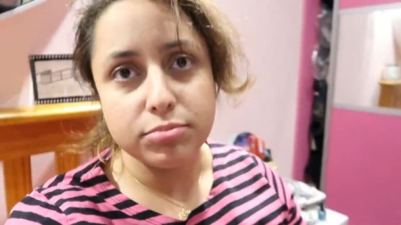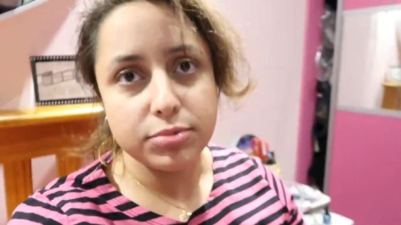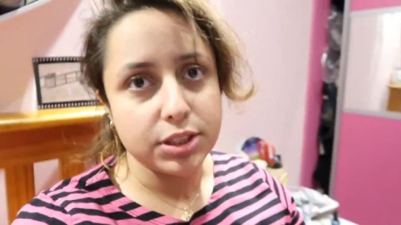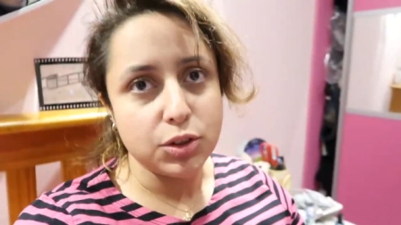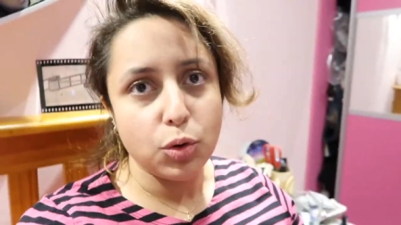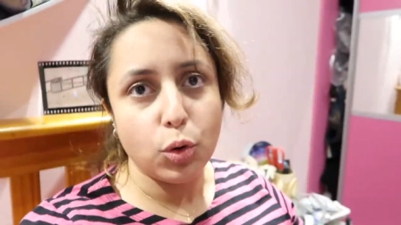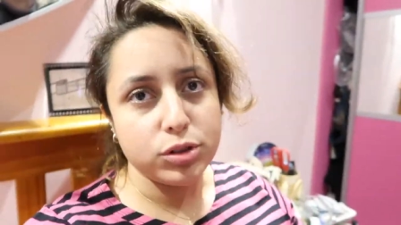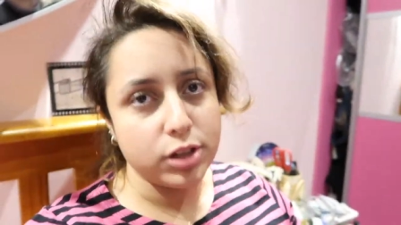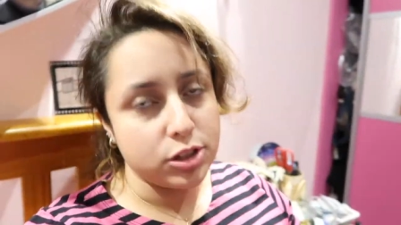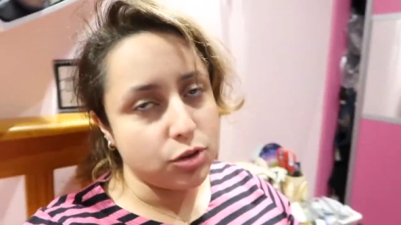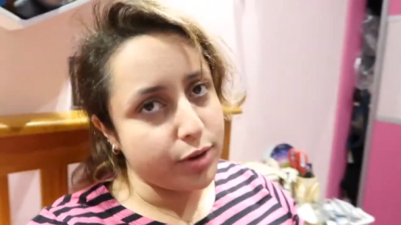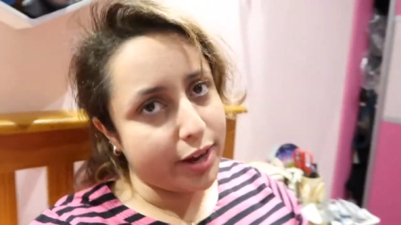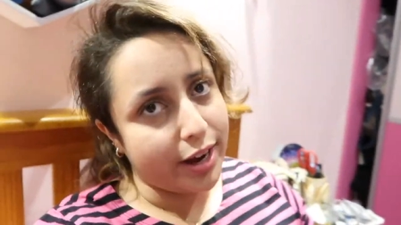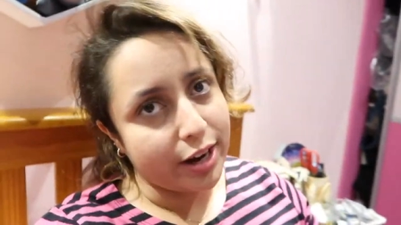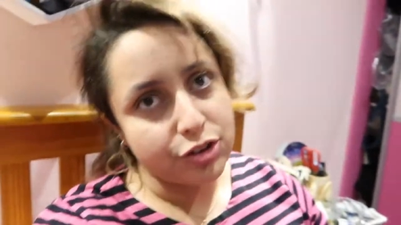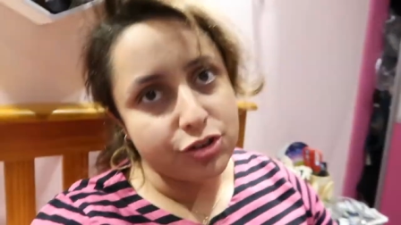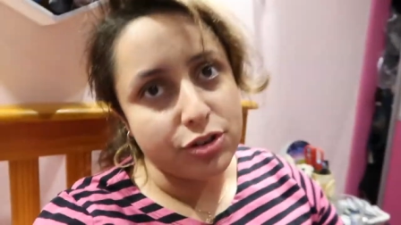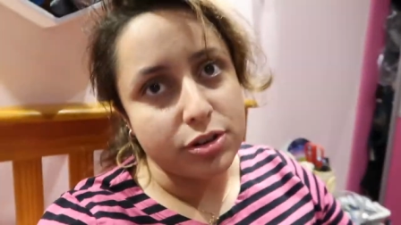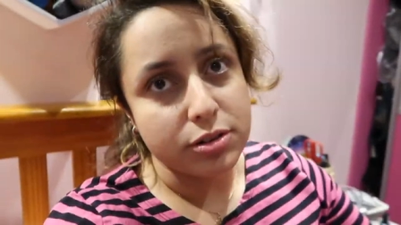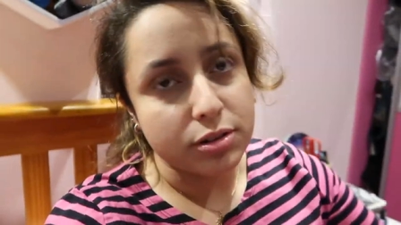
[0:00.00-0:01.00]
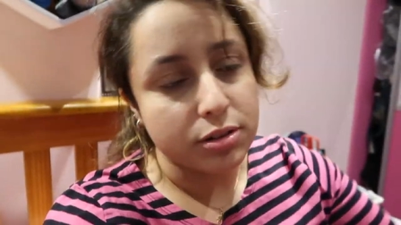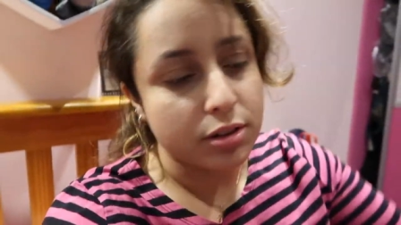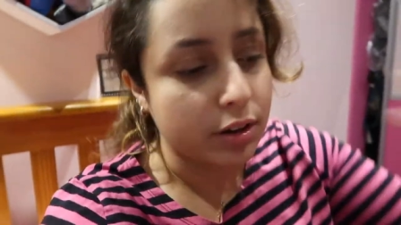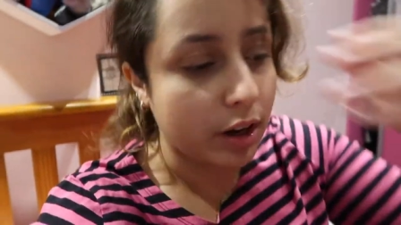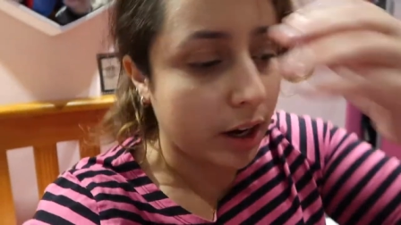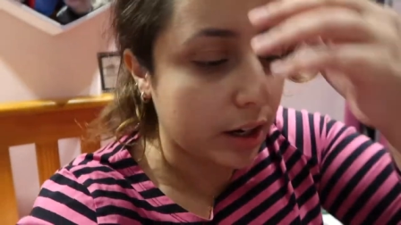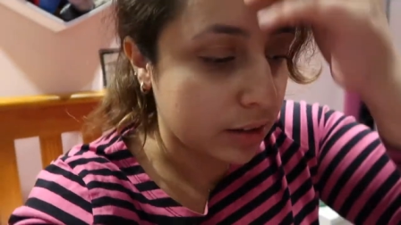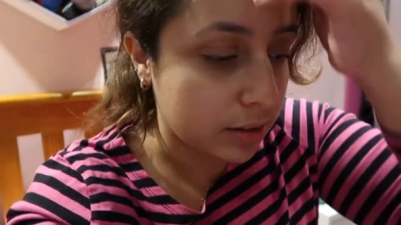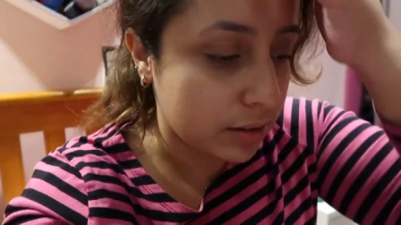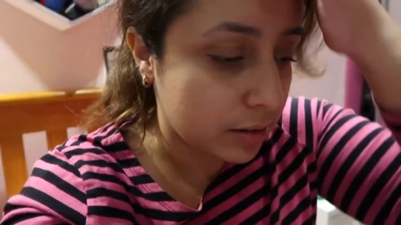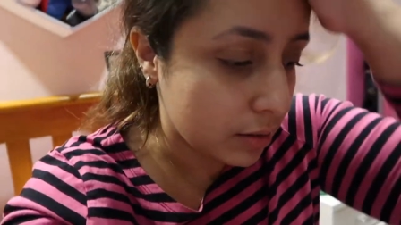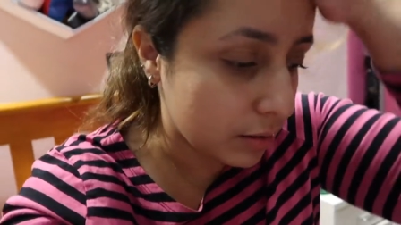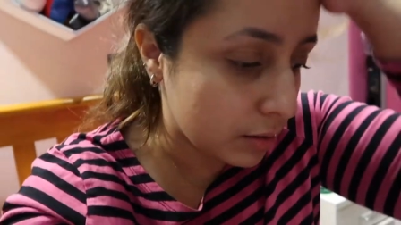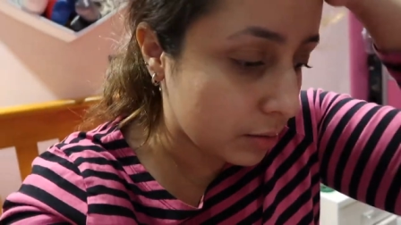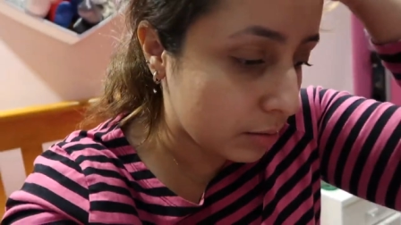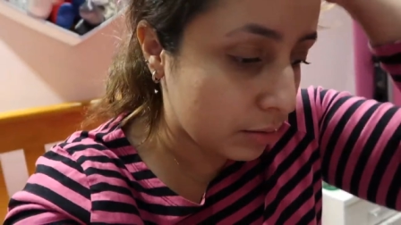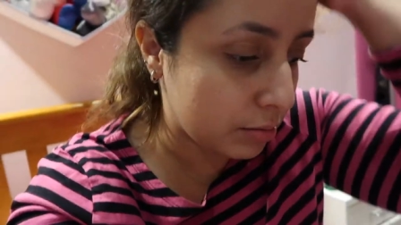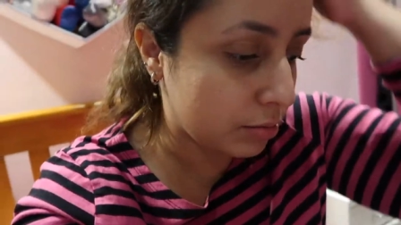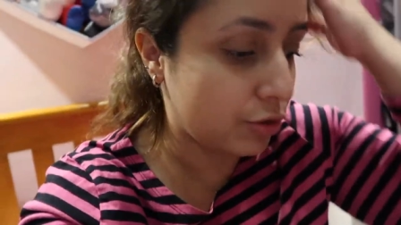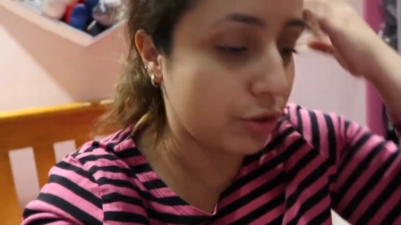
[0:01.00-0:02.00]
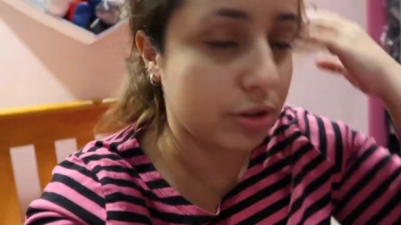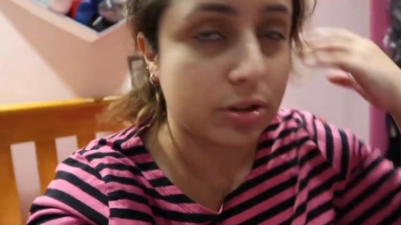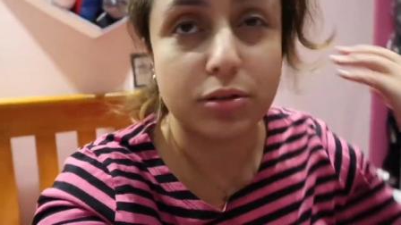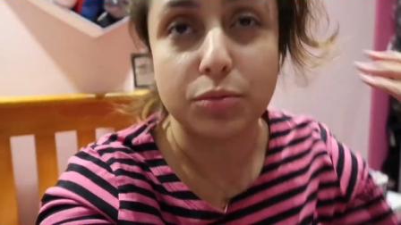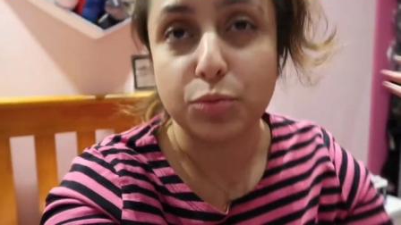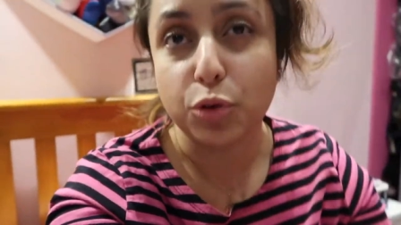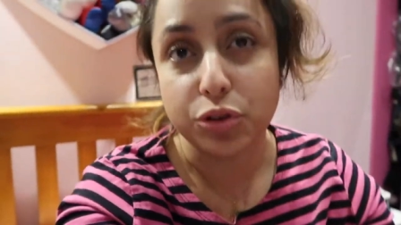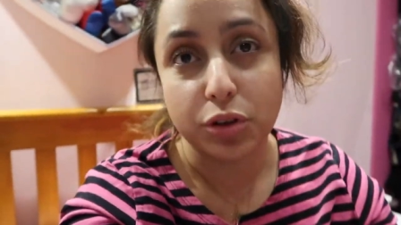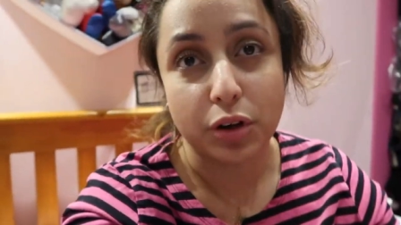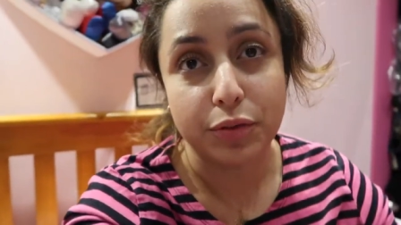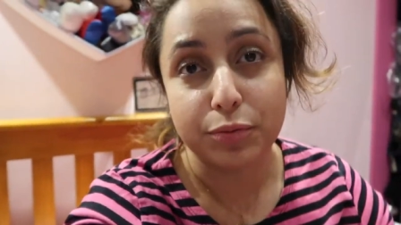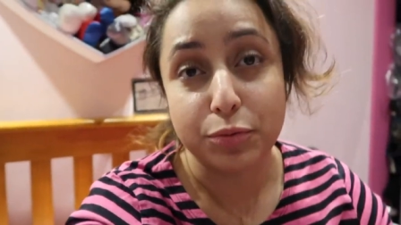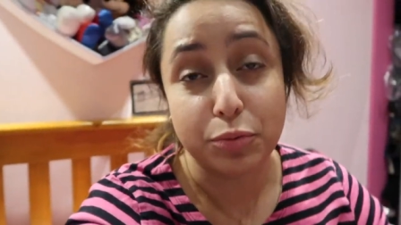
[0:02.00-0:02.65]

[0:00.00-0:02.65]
the audience reaction tonight just was